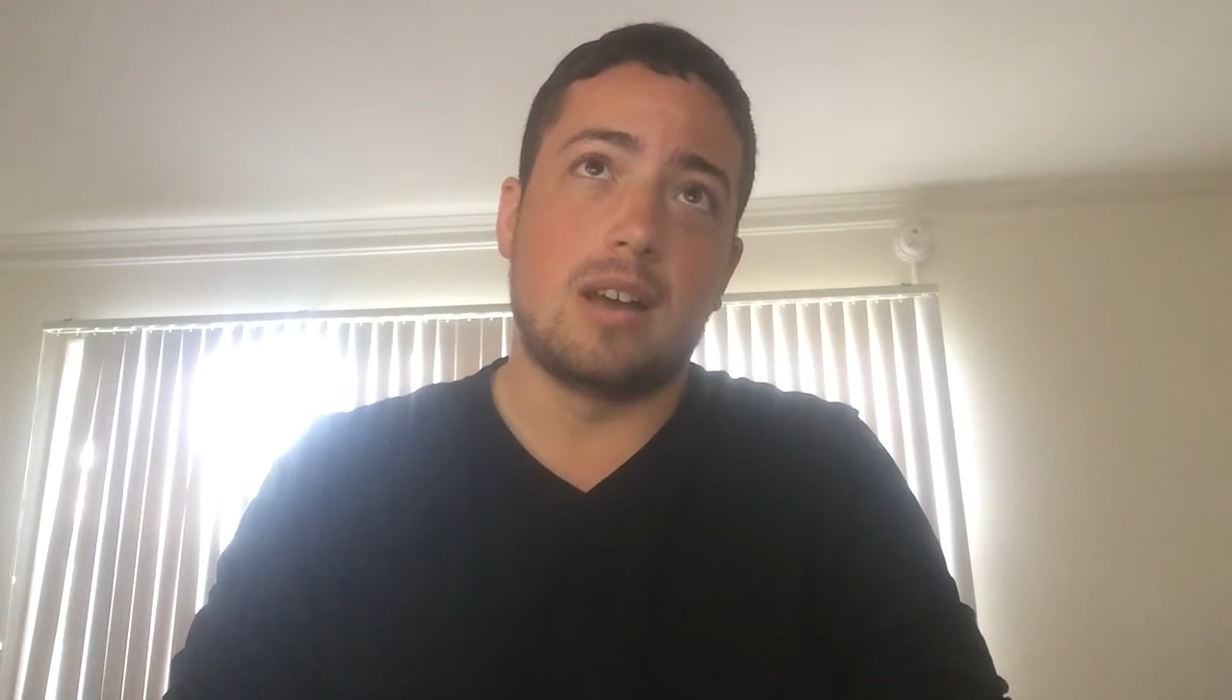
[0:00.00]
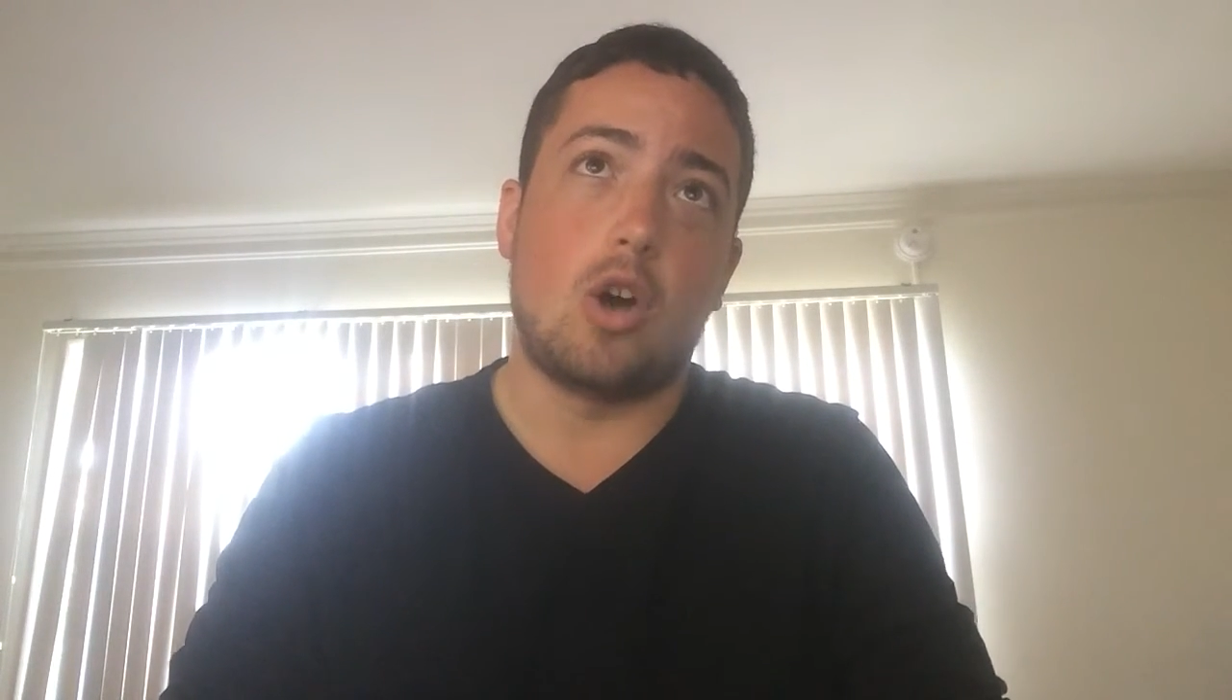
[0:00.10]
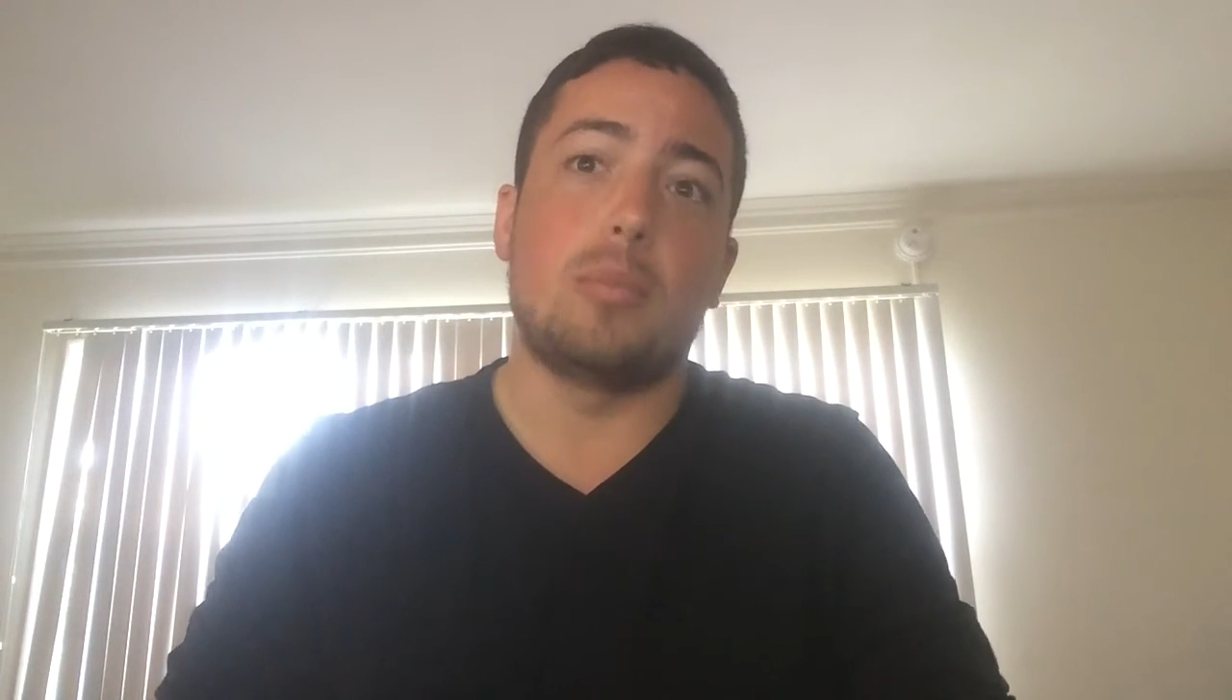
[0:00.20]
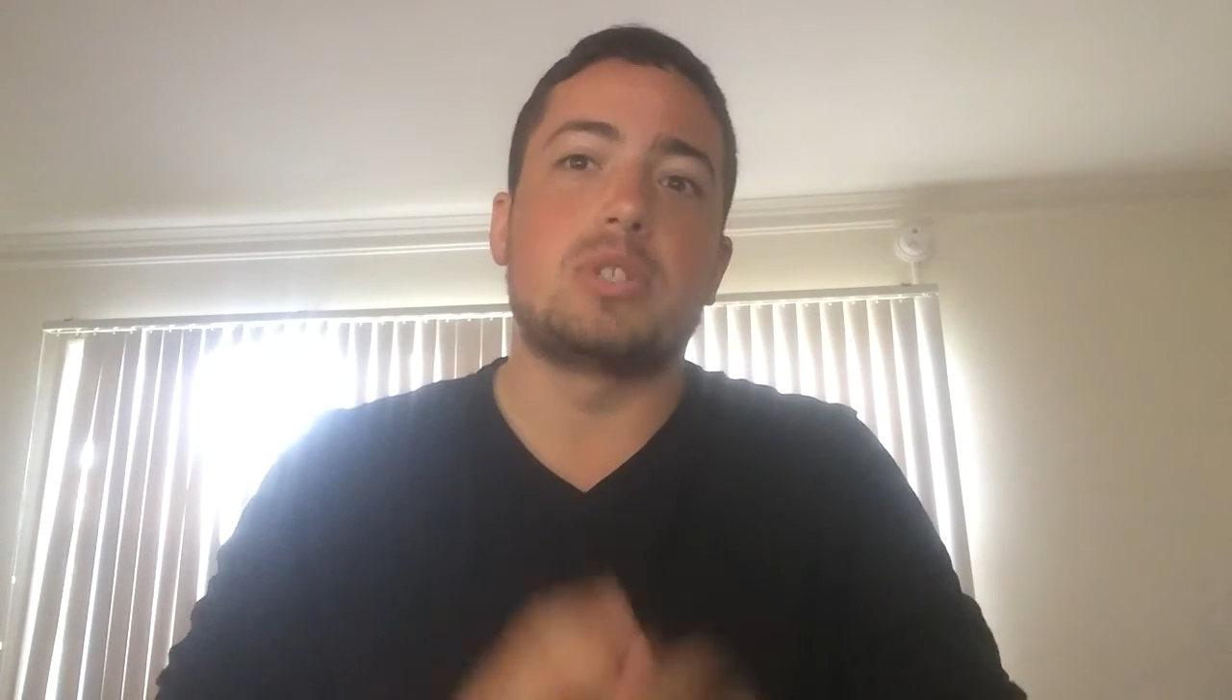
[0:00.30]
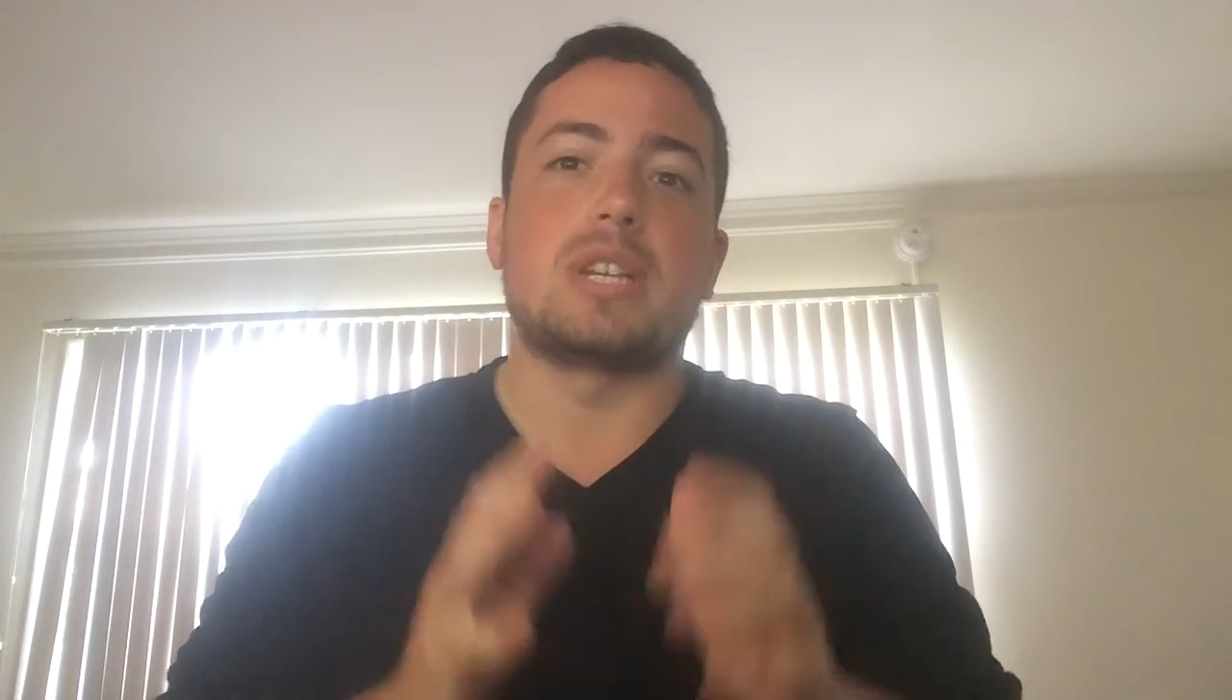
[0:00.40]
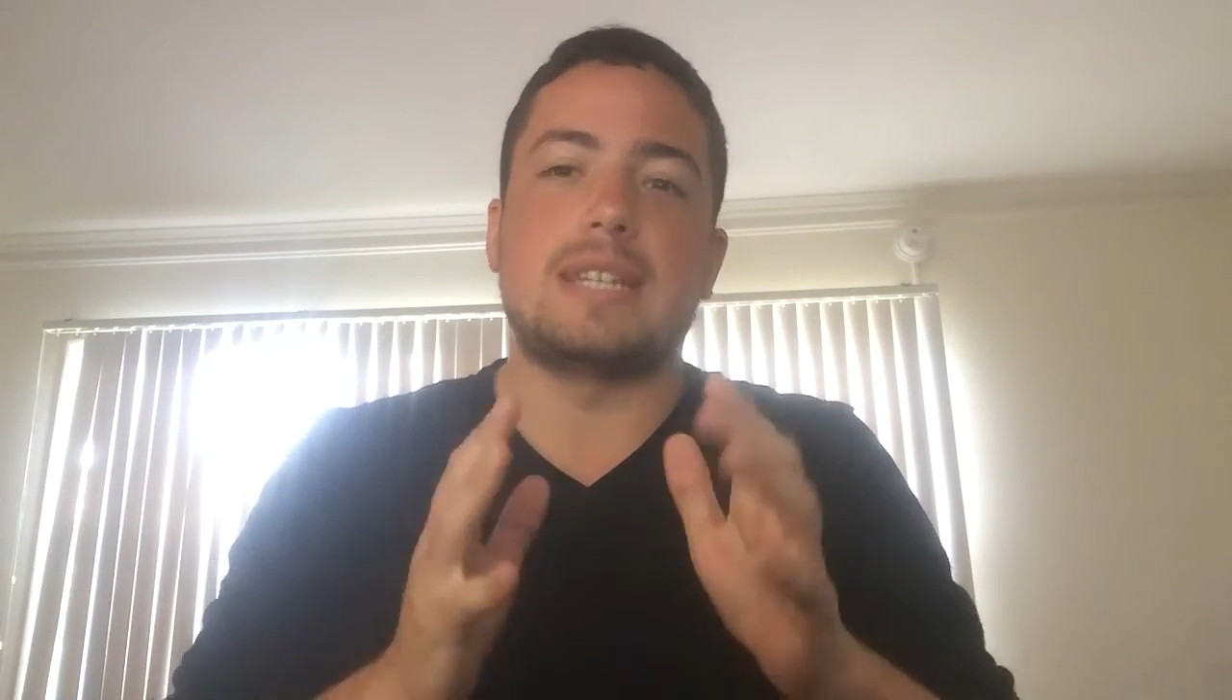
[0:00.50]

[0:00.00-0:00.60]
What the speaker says: almost a